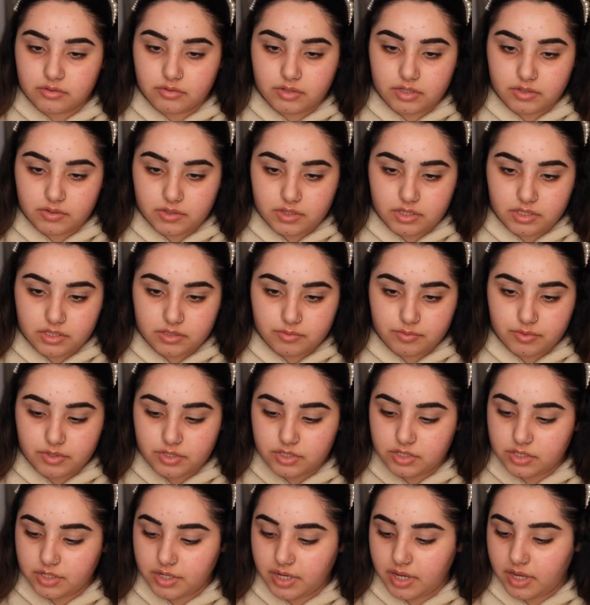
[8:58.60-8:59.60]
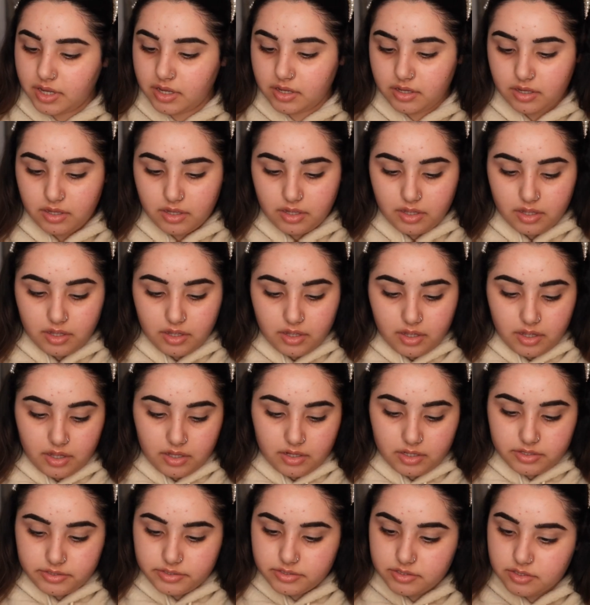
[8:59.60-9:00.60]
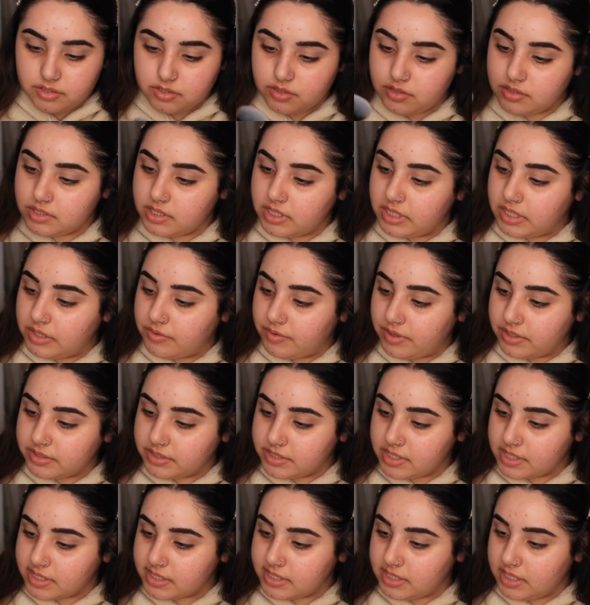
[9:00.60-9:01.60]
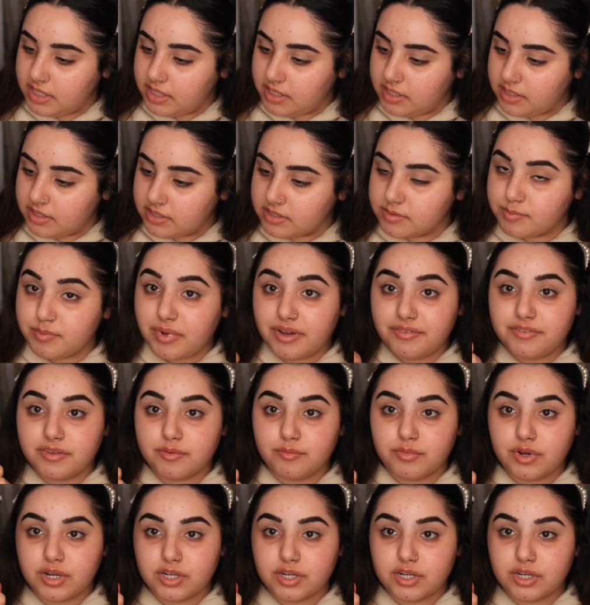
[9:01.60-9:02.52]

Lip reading: do it with this brush, okay? Let's use the Real Techniques buffing